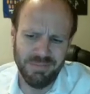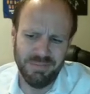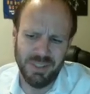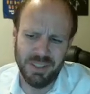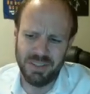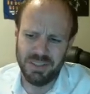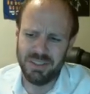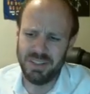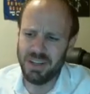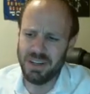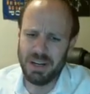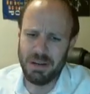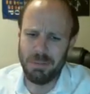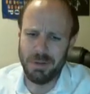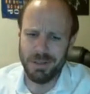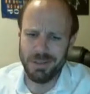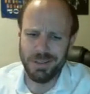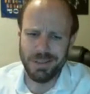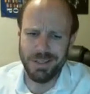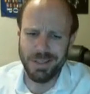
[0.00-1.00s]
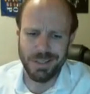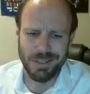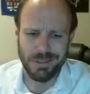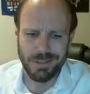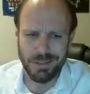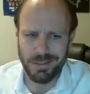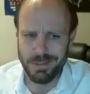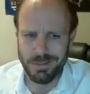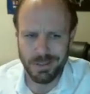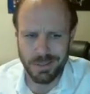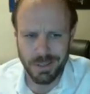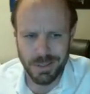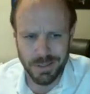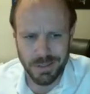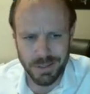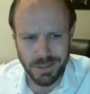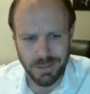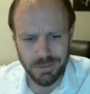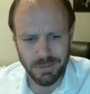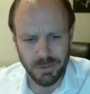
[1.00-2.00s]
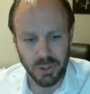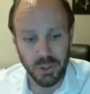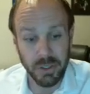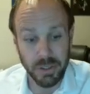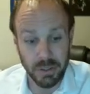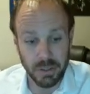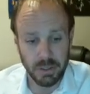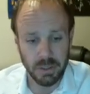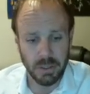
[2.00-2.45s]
done. I'm on the downhill with that stuff. Good.